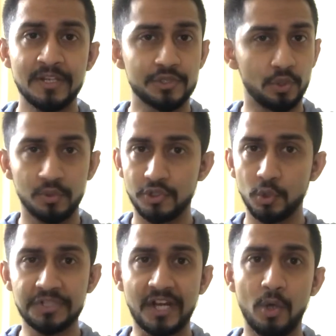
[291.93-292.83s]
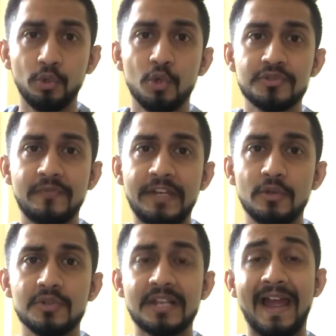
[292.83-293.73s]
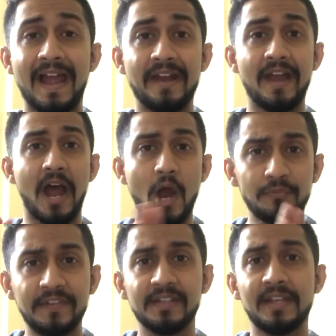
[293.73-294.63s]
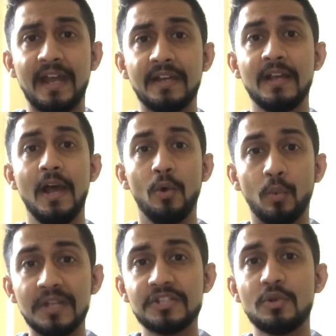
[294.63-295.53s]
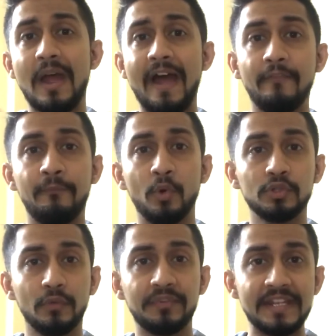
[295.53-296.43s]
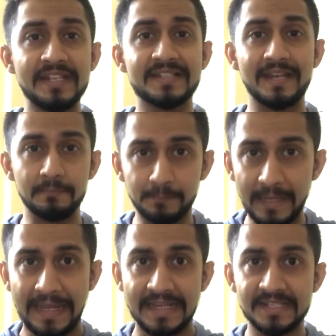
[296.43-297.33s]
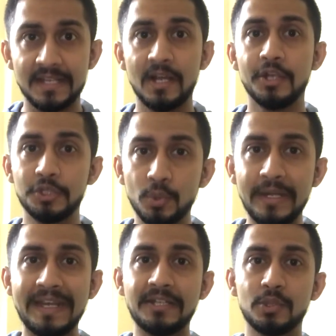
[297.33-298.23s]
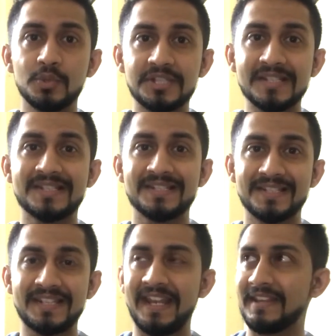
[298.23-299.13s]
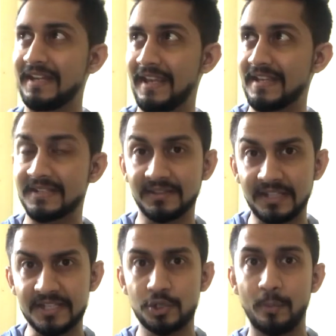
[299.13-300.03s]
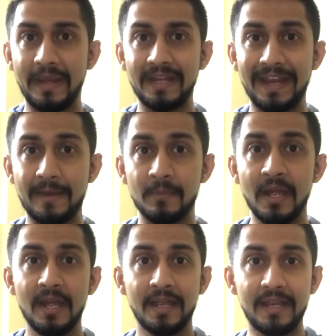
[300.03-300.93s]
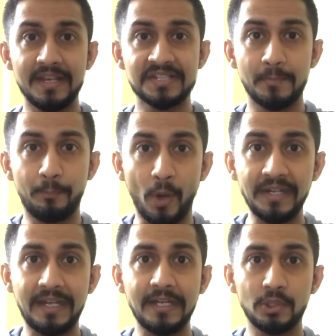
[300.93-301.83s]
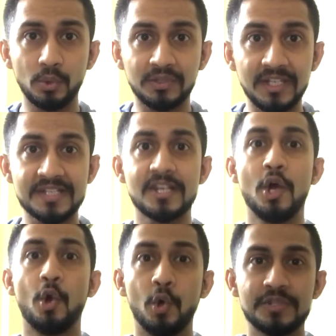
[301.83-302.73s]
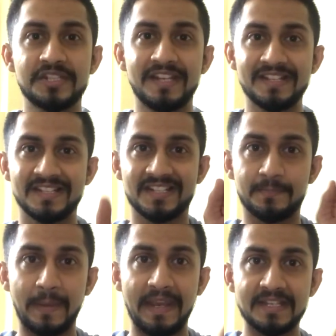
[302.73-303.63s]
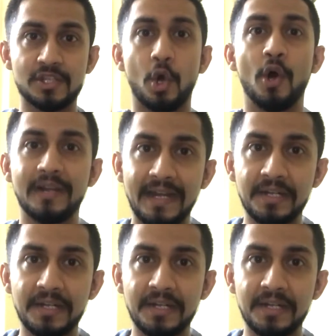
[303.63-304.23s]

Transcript: So do check out those videos. And after that, once you have both of these in place, you need to just say that yes, this domain name is pointing to this hosting space on